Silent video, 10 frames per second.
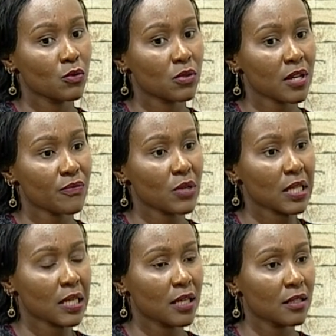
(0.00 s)
you start
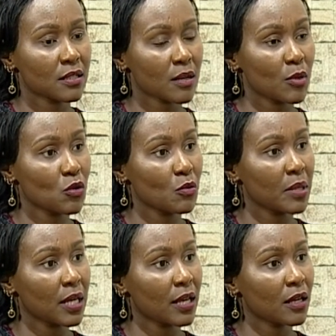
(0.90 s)
falling ill someone will
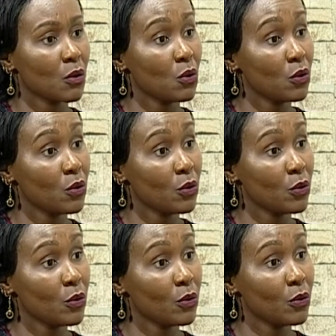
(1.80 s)
be like
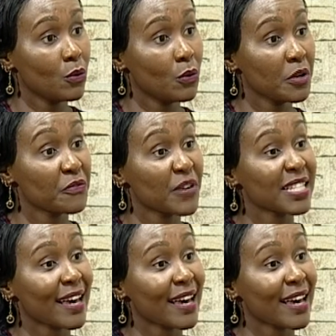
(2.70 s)
oh in fact,